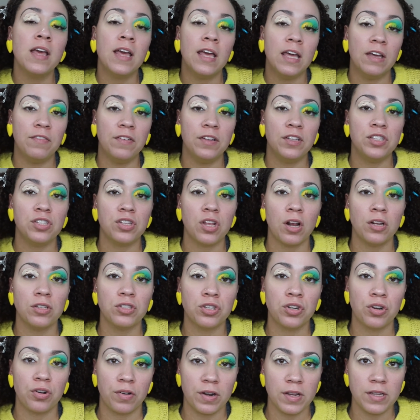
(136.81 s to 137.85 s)
If it starts
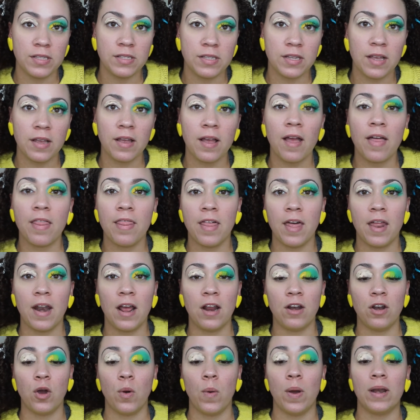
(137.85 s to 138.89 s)
creasing, then
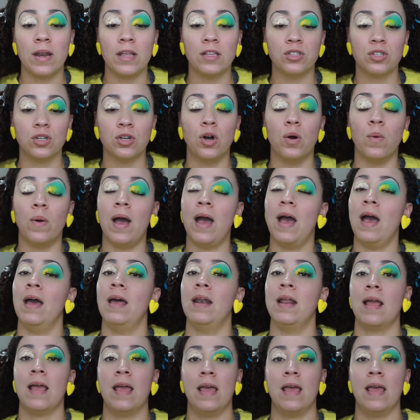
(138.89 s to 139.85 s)
I know I need to go ahead